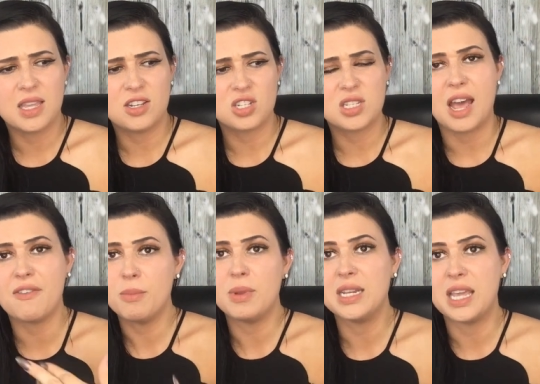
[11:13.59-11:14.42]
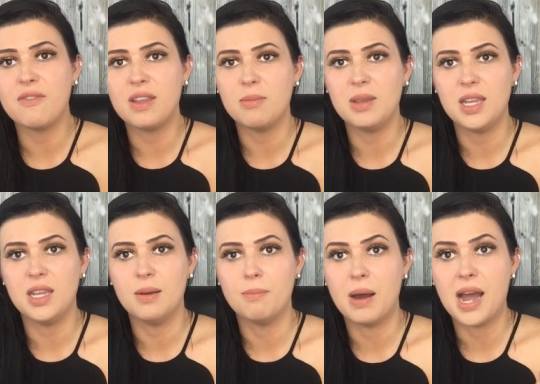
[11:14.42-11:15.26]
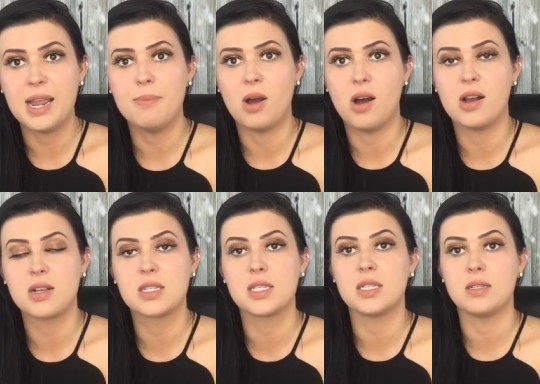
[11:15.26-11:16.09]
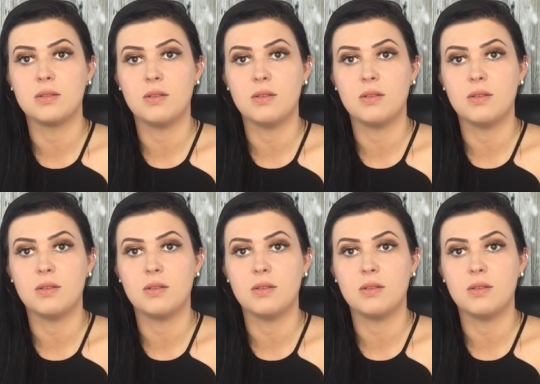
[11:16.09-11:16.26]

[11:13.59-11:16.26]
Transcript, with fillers: they just haven't been giving me my box